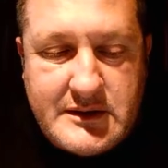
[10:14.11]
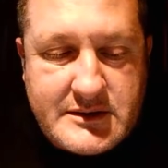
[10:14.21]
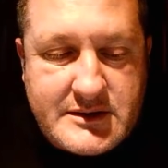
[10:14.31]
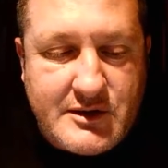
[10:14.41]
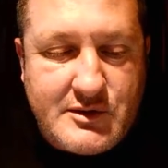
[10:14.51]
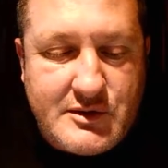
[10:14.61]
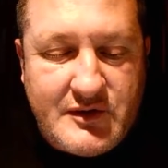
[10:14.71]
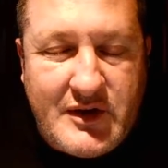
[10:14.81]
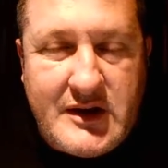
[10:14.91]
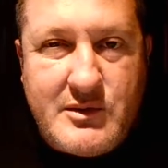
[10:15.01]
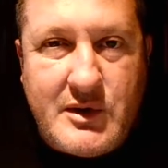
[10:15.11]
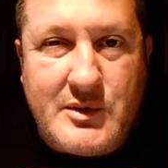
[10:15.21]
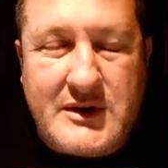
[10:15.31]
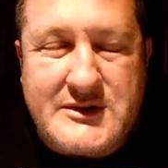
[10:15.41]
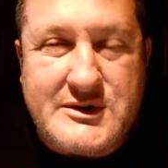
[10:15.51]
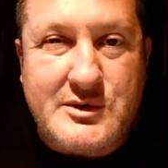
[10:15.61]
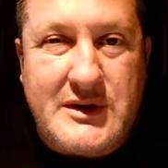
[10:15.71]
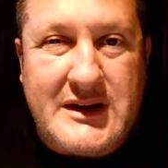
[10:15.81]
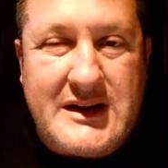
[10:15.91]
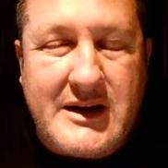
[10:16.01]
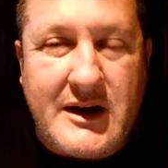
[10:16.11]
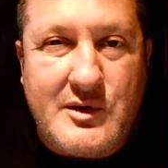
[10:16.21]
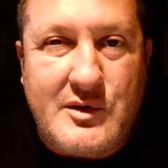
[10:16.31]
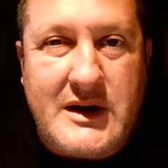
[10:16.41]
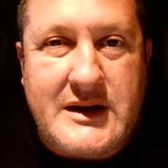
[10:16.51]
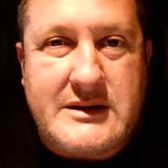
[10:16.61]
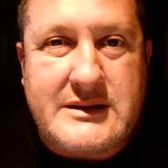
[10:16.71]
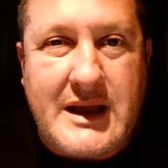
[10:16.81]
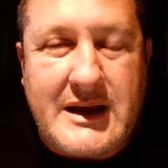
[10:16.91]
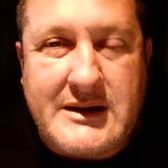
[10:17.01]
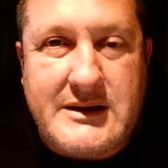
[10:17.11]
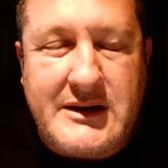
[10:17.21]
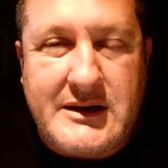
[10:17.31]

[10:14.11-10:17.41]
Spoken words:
So if anyone wants to really go and attack